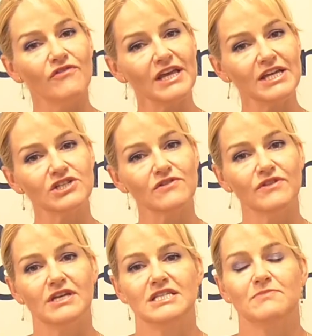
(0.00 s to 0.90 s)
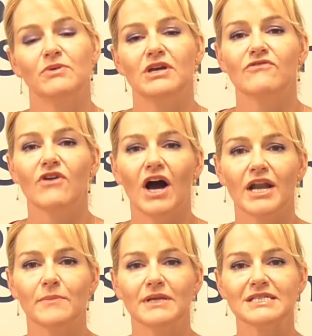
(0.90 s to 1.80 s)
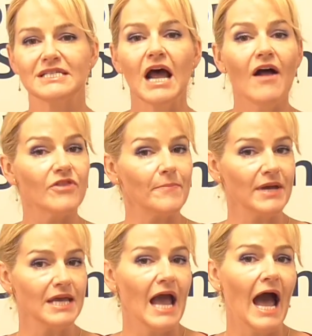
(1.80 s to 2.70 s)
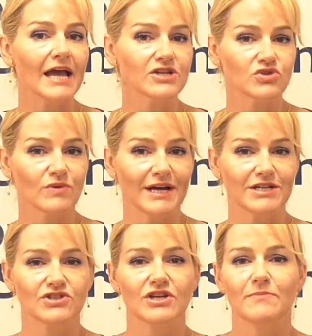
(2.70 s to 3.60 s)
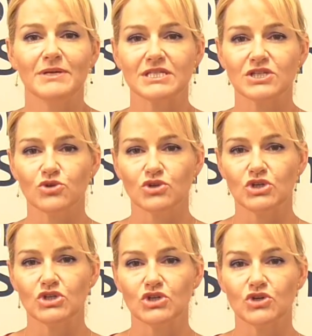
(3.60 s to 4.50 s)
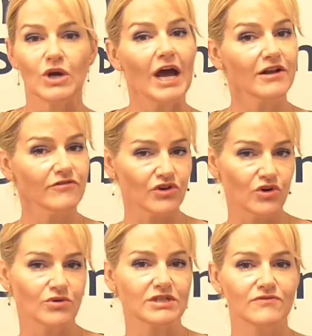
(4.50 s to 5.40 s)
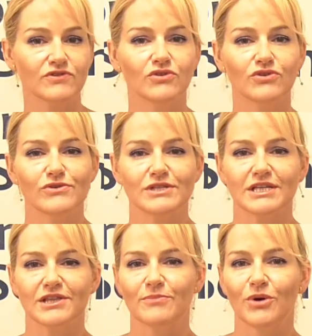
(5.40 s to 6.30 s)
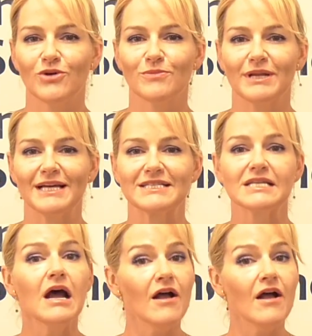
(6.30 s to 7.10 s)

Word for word: of each of these B vitamins, the pH range they're best suited to, and of course, if you're using the Bioplex,